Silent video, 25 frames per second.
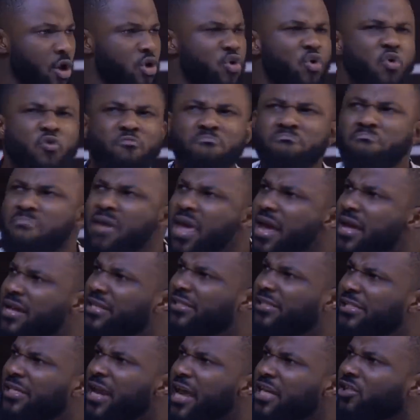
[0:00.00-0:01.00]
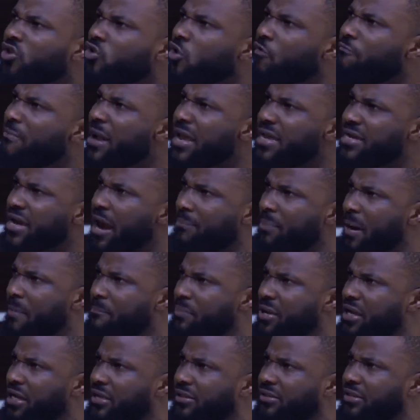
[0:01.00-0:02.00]
You make jest of my
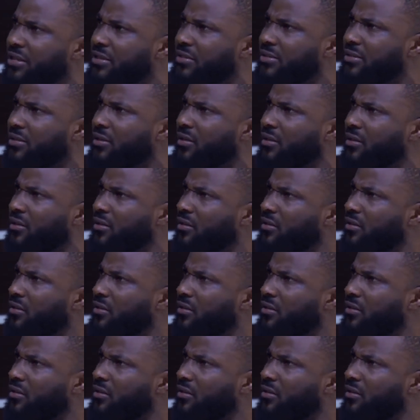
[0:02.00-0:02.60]
incapabilities.